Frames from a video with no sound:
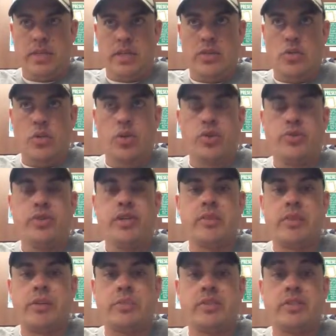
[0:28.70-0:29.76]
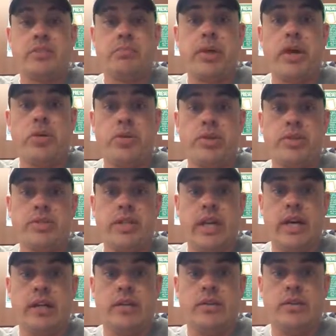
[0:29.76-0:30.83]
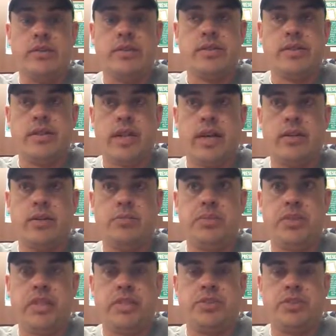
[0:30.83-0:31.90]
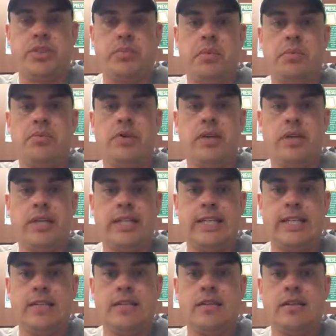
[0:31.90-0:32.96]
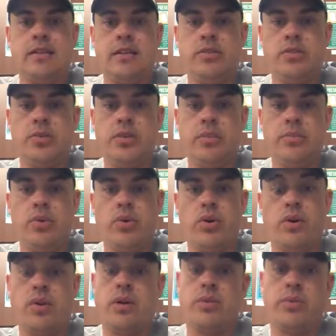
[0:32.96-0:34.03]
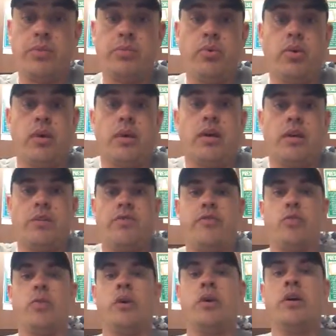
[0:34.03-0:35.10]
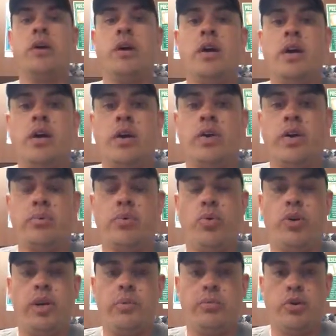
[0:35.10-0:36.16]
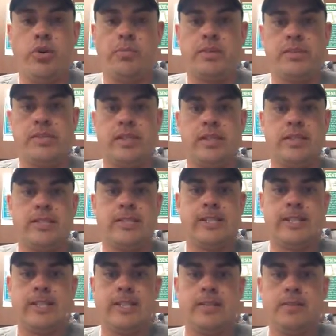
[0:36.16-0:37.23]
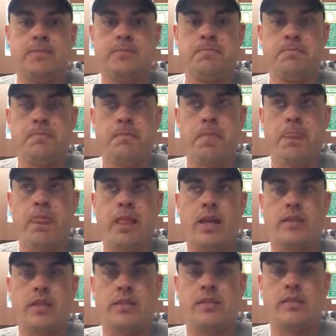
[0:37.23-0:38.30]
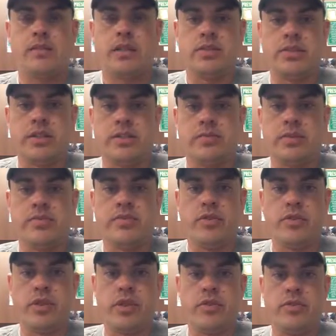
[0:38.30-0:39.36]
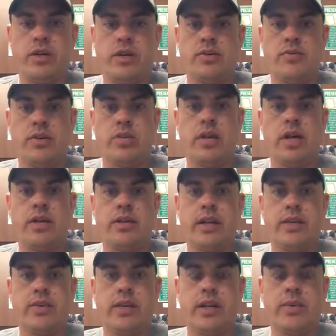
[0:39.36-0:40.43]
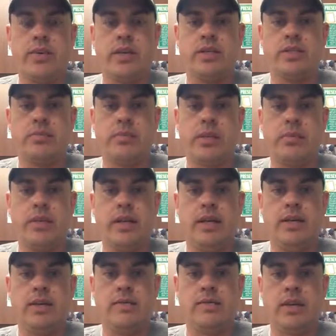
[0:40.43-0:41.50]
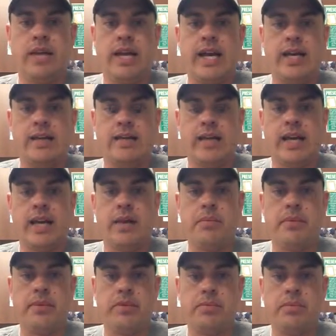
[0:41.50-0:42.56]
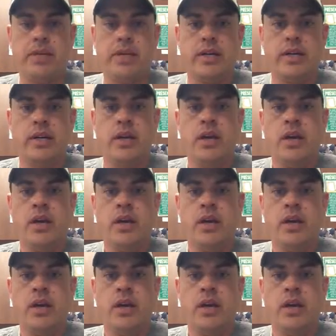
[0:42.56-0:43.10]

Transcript: in order to come up with some power standards that could potentially be put on a new report card for reporting purposes. That discussion has been floating around for a while, and I thought I wanted to maybe get ahead of the game a little bit,